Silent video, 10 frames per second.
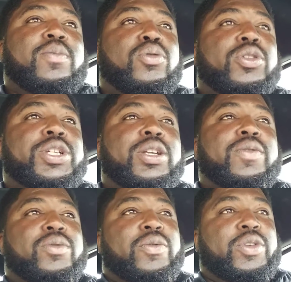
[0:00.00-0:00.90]
portion
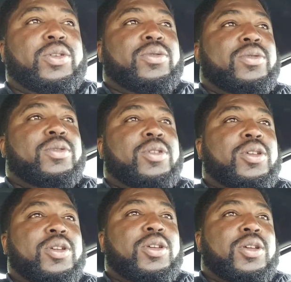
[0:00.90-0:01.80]
of the review.
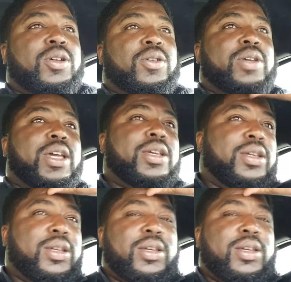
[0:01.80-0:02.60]
Okay,